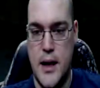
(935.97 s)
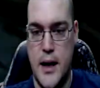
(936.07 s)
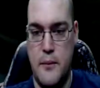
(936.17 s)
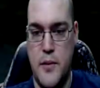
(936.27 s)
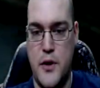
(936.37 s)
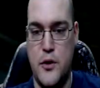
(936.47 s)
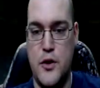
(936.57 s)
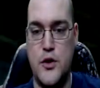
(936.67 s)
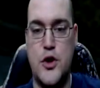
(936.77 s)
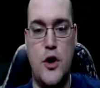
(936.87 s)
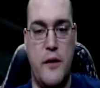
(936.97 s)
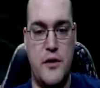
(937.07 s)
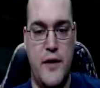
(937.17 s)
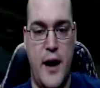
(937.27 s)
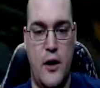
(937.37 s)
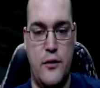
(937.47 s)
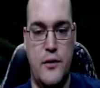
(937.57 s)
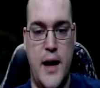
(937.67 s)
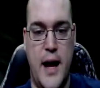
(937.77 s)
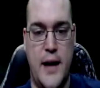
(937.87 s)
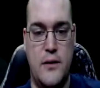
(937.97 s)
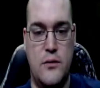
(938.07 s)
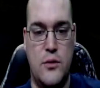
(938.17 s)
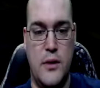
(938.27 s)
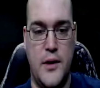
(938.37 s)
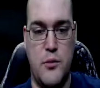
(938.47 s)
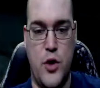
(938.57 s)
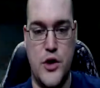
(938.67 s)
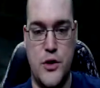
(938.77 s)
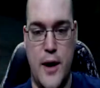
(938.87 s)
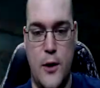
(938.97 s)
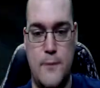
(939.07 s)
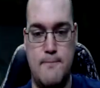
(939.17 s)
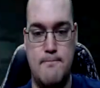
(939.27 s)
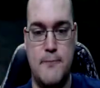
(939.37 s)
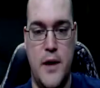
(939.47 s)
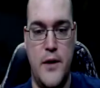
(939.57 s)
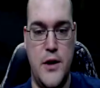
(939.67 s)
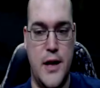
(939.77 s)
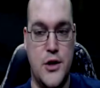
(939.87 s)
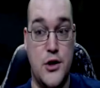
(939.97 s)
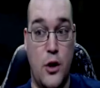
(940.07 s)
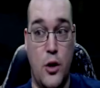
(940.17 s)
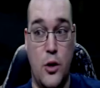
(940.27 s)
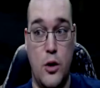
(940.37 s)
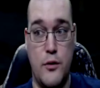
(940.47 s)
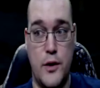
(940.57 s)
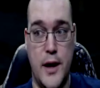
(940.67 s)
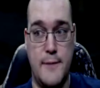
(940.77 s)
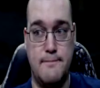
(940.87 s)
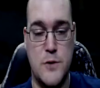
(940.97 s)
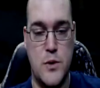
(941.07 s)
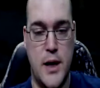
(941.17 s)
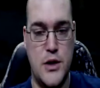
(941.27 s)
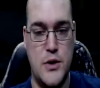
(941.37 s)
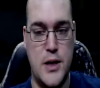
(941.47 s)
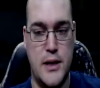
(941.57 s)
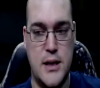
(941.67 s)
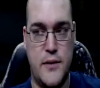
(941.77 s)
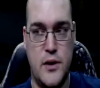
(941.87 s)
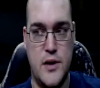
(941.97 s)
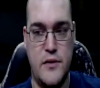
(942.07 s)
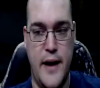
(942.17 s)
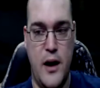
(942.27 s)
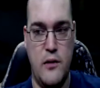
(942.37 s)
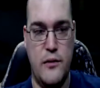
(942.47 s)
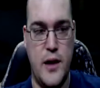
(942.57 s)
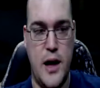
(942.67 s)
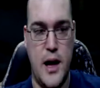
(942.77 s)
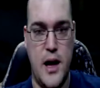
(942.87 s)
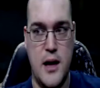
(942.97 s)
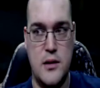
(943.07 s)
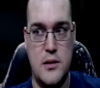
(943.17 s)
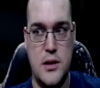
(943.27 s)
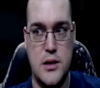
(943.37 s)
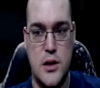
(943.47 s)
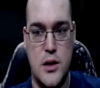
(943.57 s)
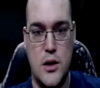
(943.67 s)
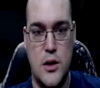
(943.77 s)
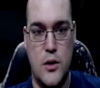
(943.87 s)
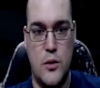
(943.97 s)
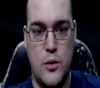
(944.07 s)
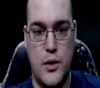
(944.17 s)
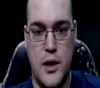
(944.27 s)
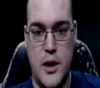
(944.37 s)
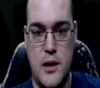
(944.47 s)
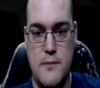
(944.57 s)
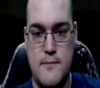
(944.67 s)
But they'll turn off the valve and let the pressure out, and then you got to start all over again. So we got 2 seconds left on this valve, and we're done.